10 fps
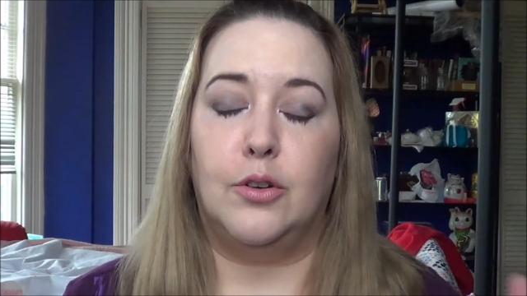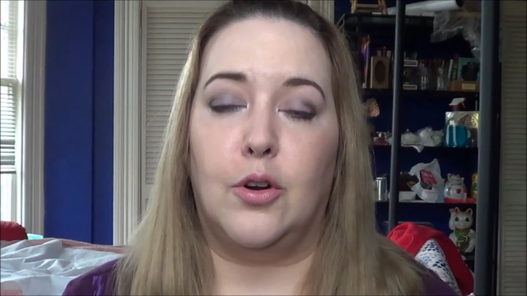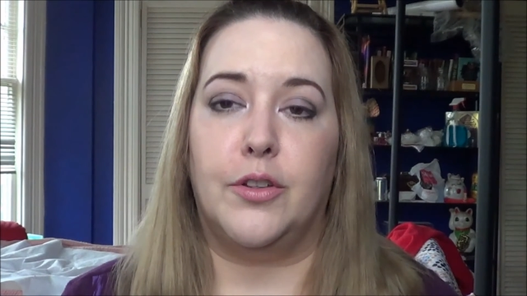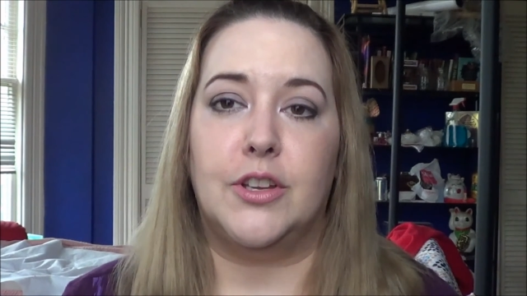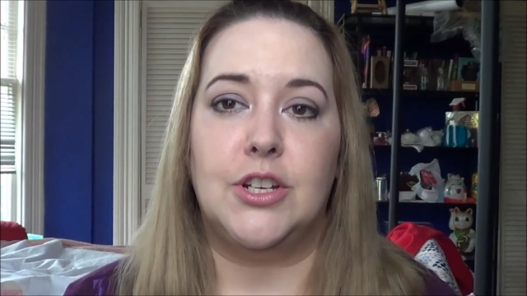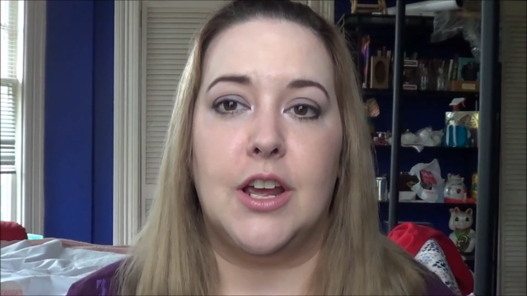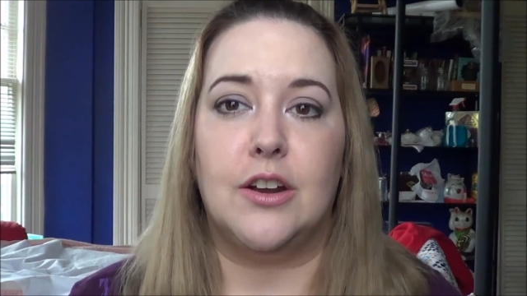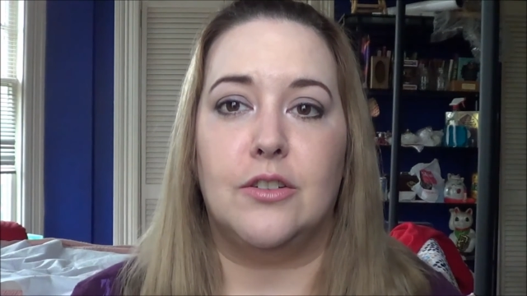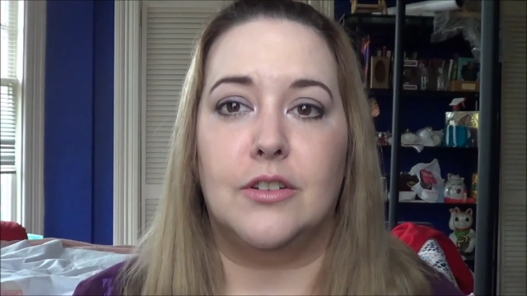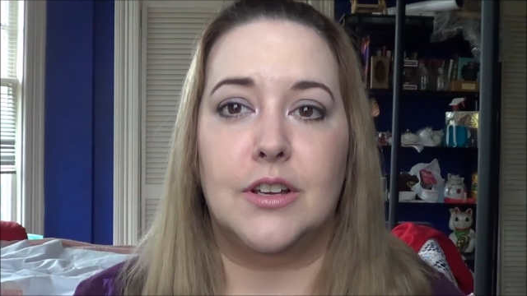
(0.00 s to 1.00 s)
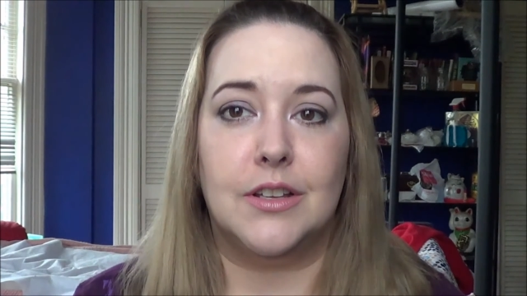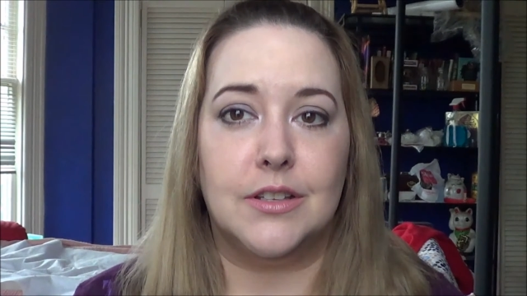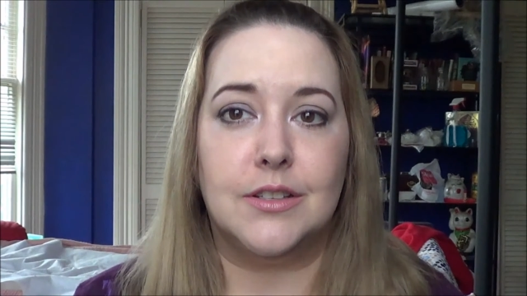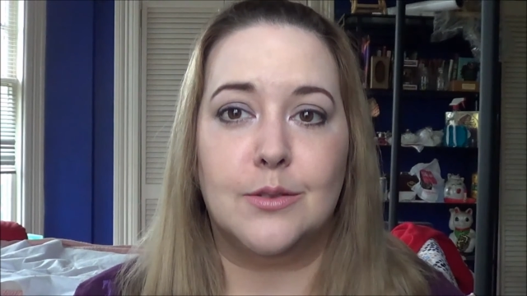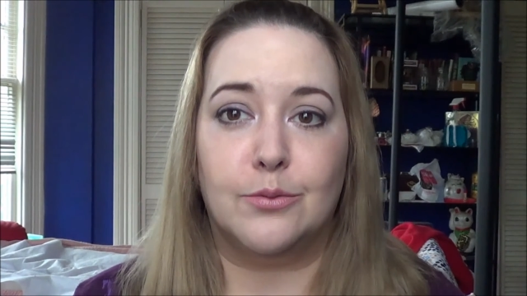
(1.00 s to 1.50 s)
girl on the channel,
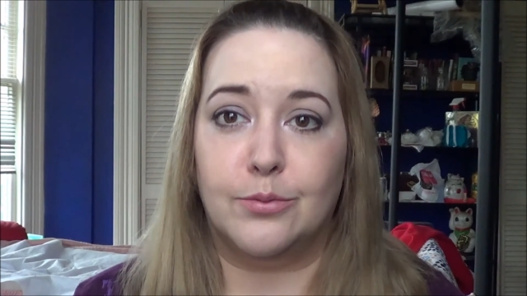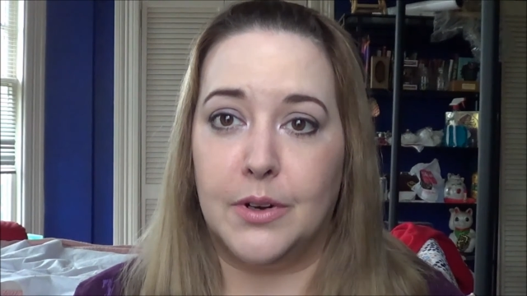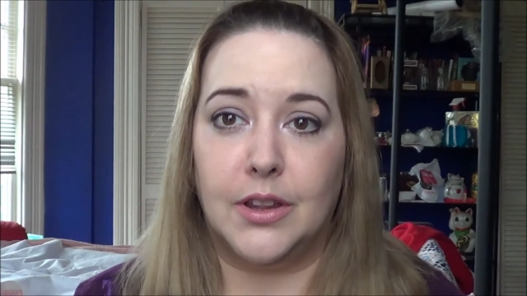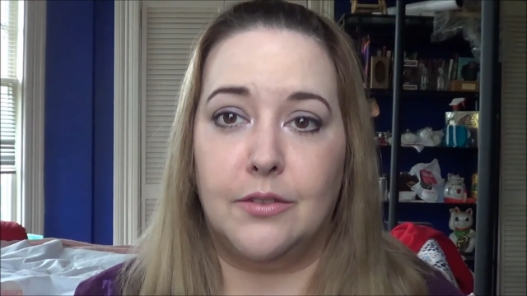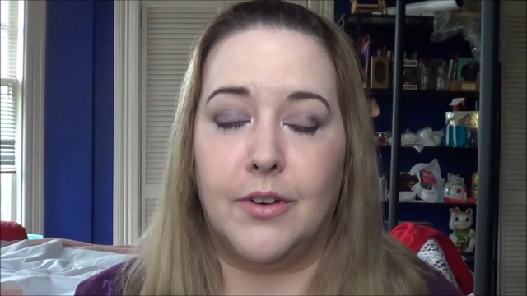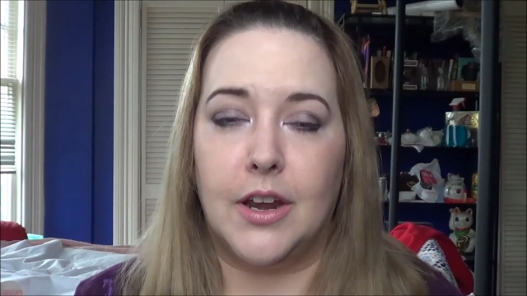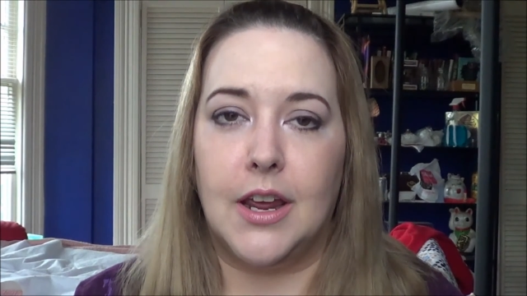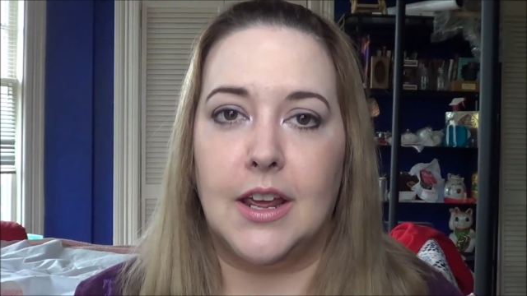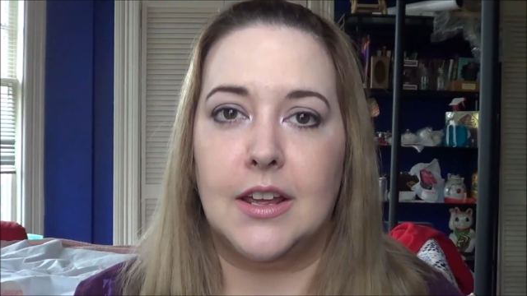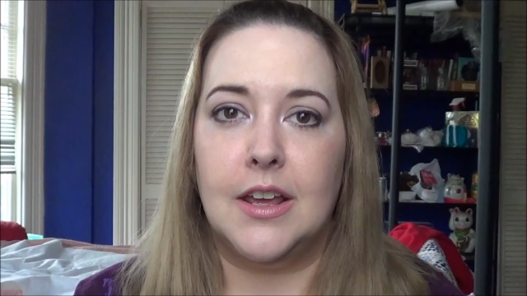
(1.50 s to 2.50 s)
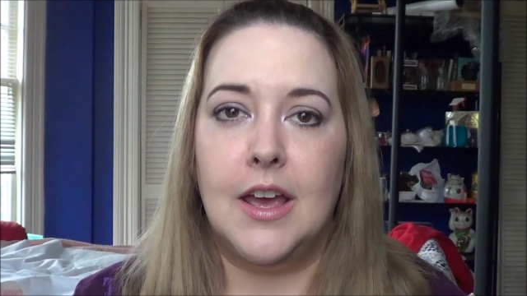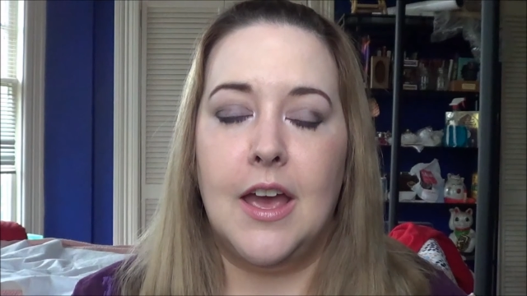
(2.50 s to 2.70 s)
is really funny,